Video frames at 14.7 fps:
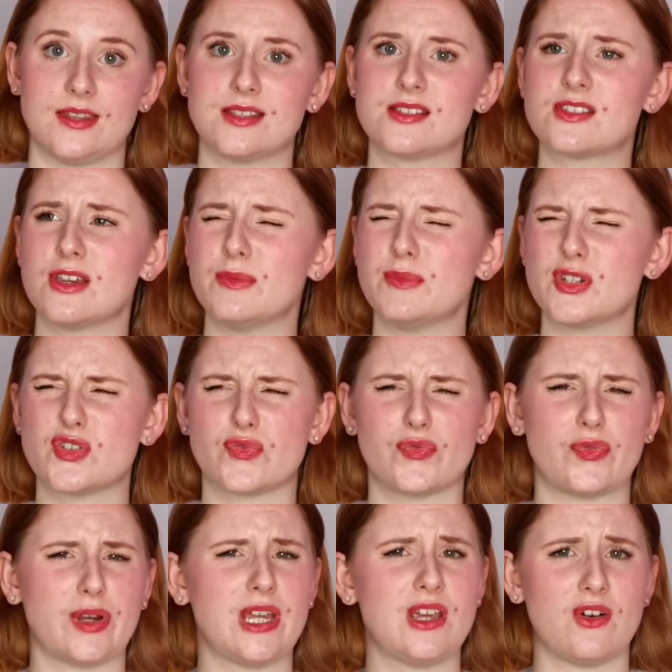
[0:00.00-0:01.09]
There's so much
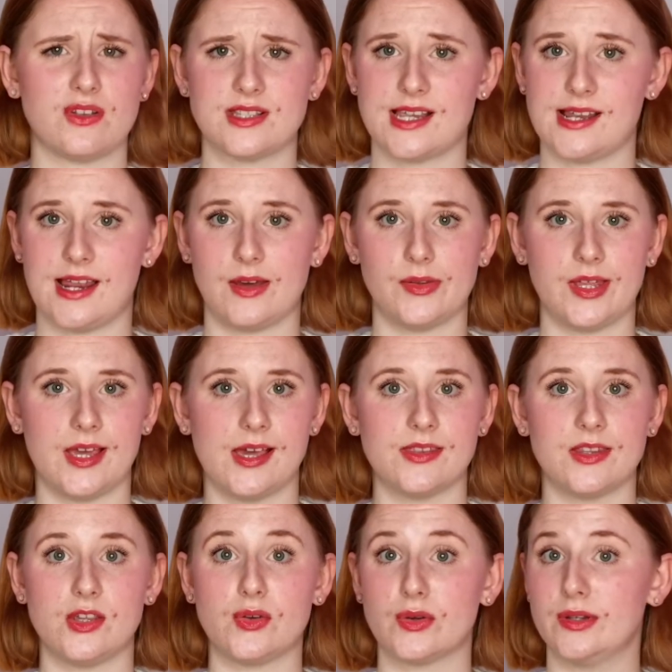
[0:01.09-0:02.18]
free content out there
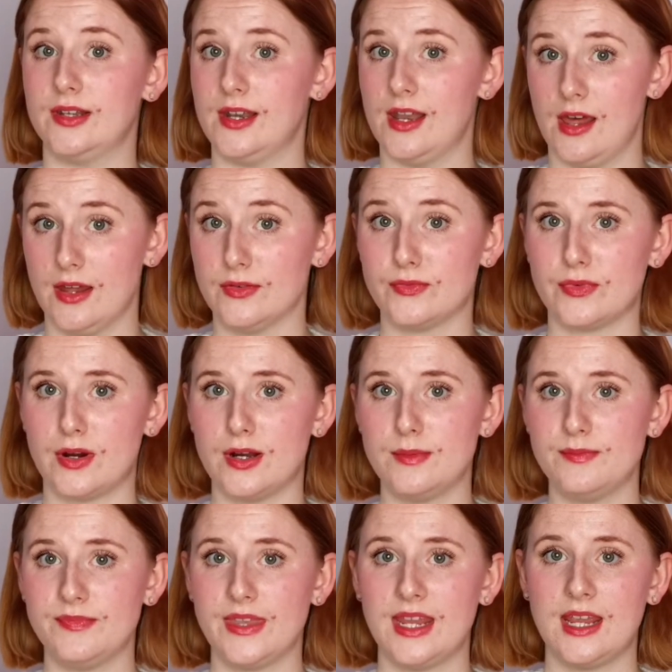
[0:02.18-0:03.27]
that you can learn from.